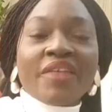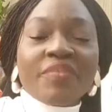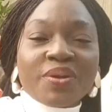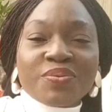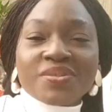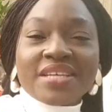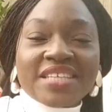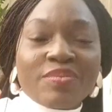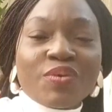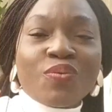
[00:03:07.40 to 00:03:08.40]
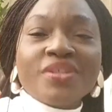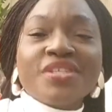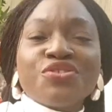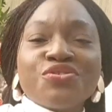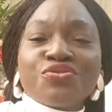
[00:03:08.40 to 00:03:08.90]
everybody was asking me, what
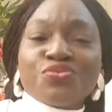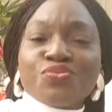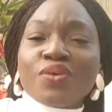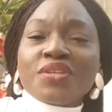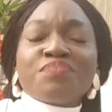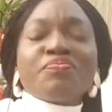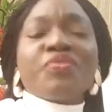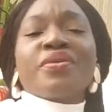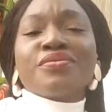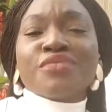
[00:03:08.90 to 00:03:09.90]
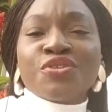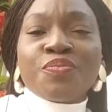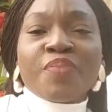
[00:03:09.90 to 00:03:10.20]
did you do? What miracle did you